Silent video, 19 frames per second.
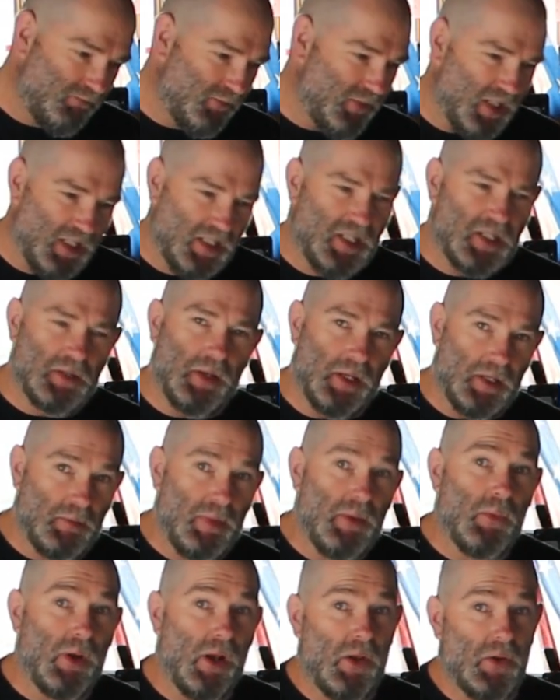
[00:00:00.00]
it's
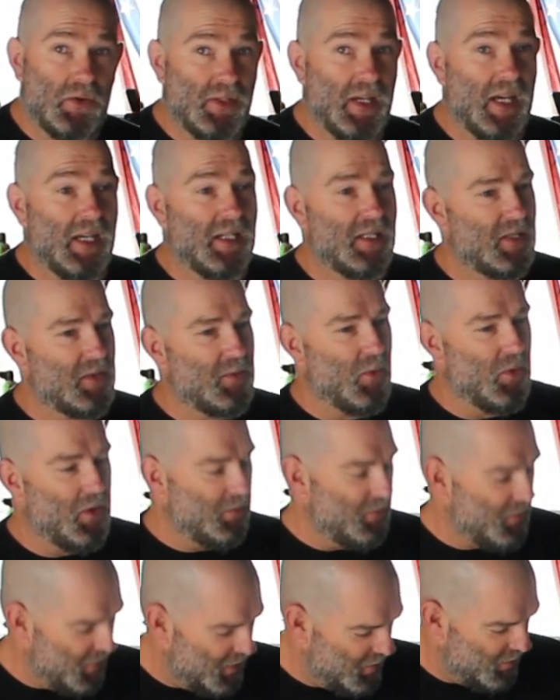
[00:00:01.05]
been one of those days this morning.
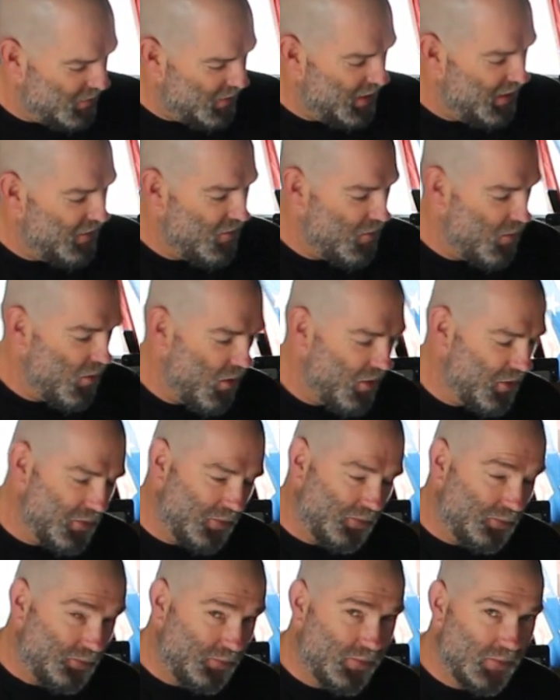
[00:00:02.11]
But never mind.
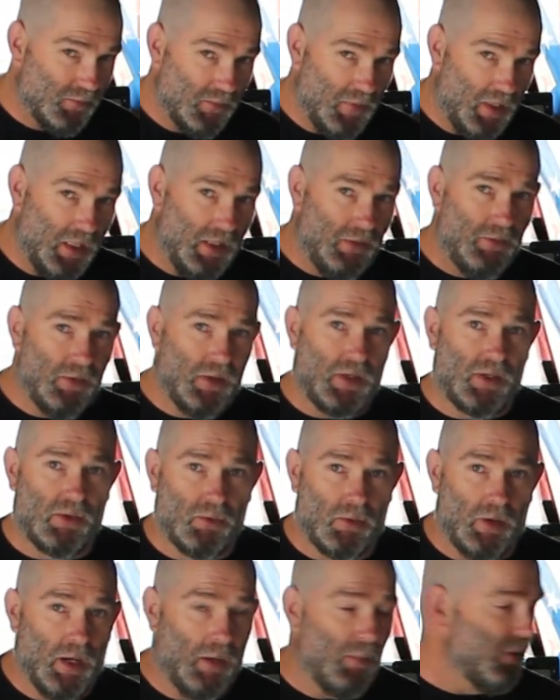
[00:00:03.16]
Enough of the
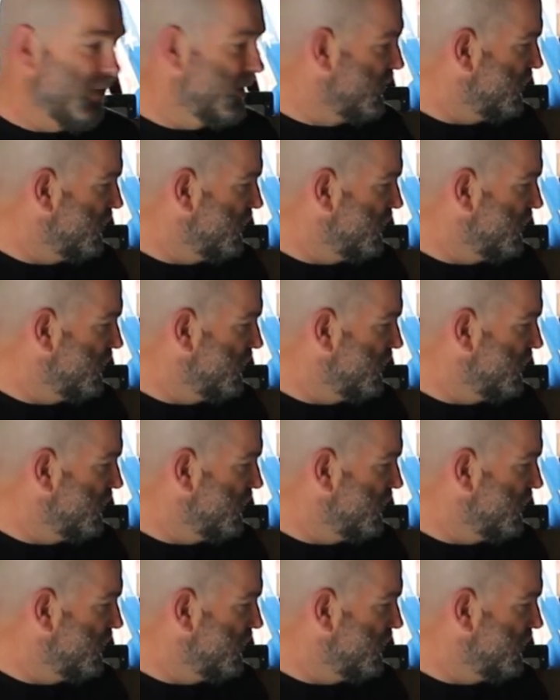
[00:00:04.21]
crap.